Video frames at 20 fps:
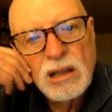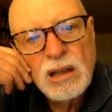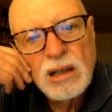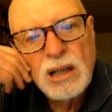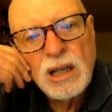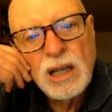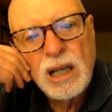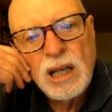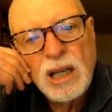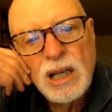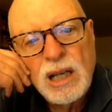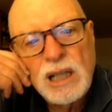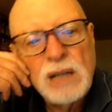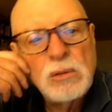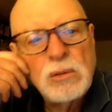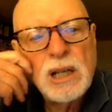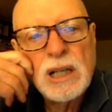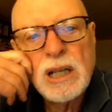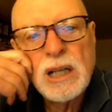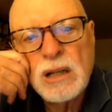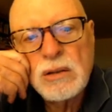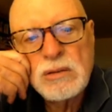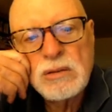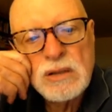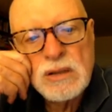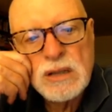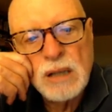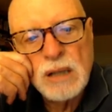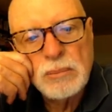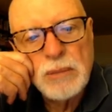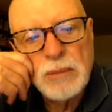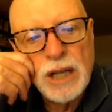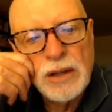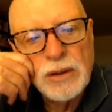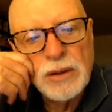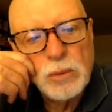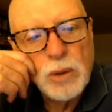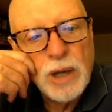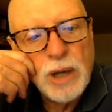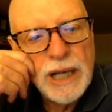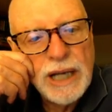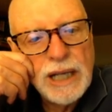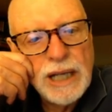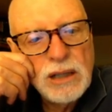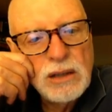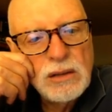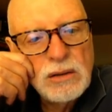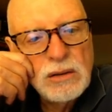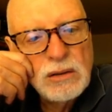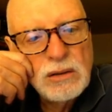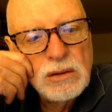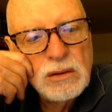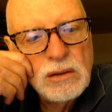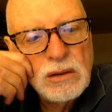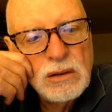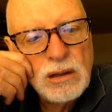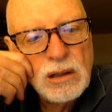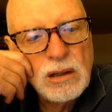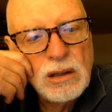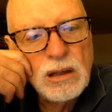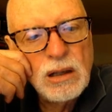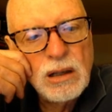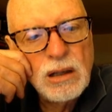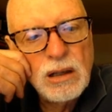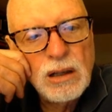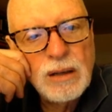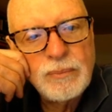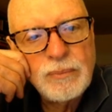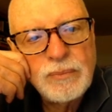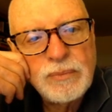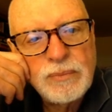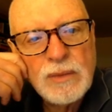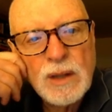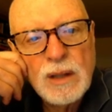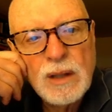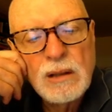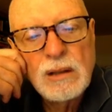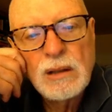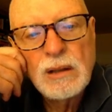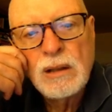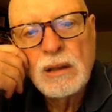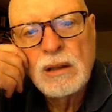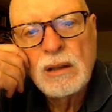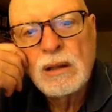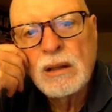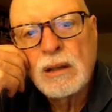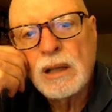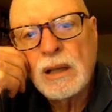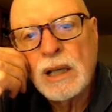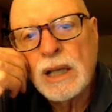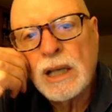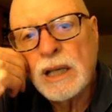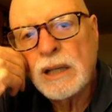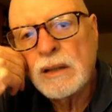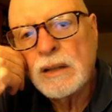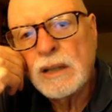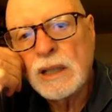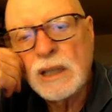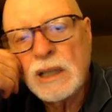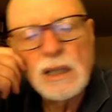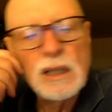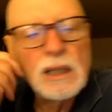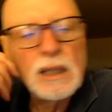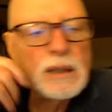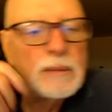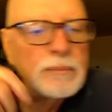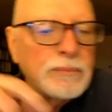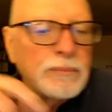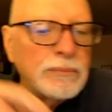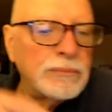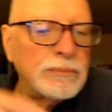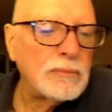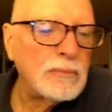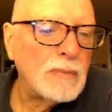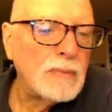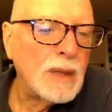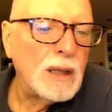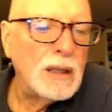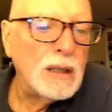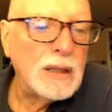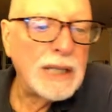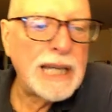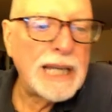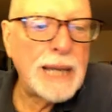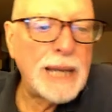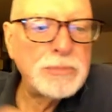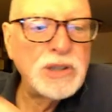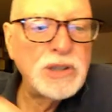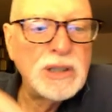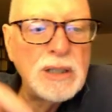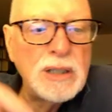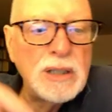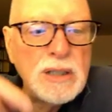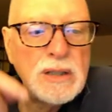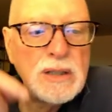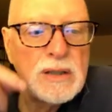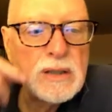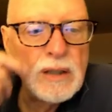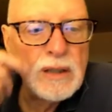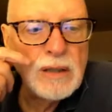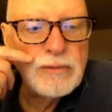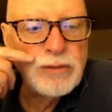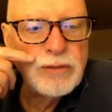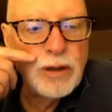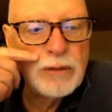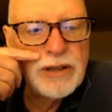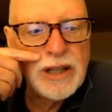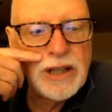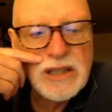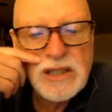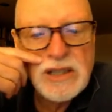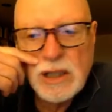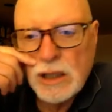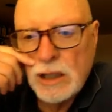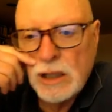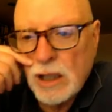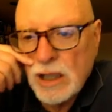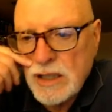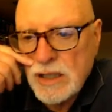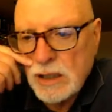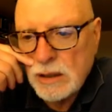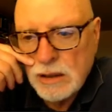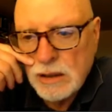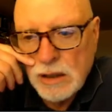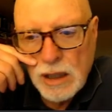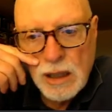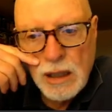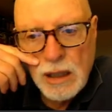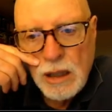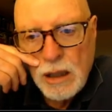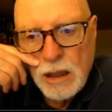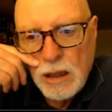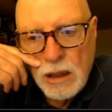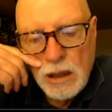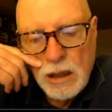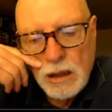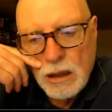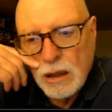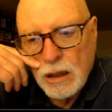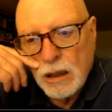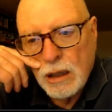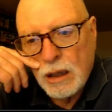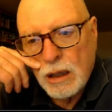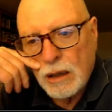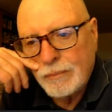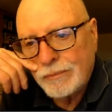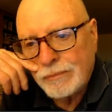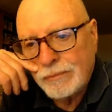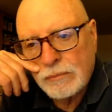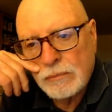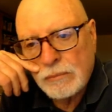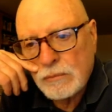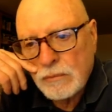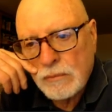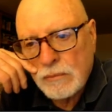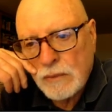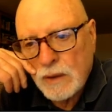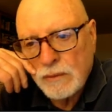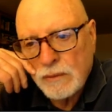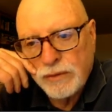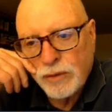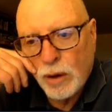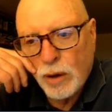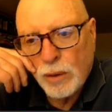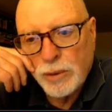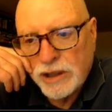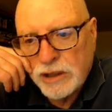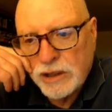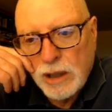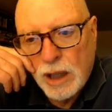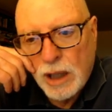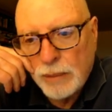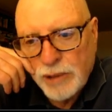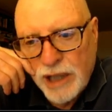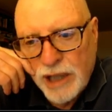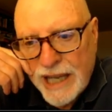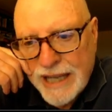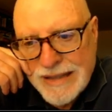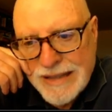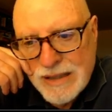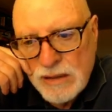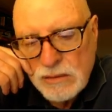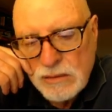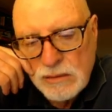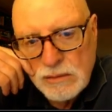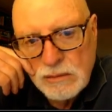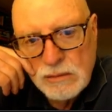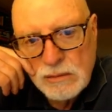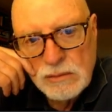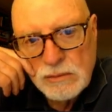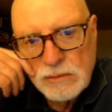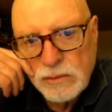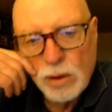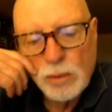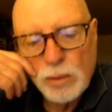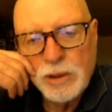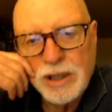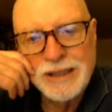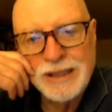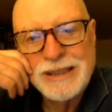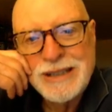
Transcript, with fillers: and he wanted to go some other way. Um, and the um, the caption is uh, "Vorwärtsgenossen," uh, um, forward comrades, forward.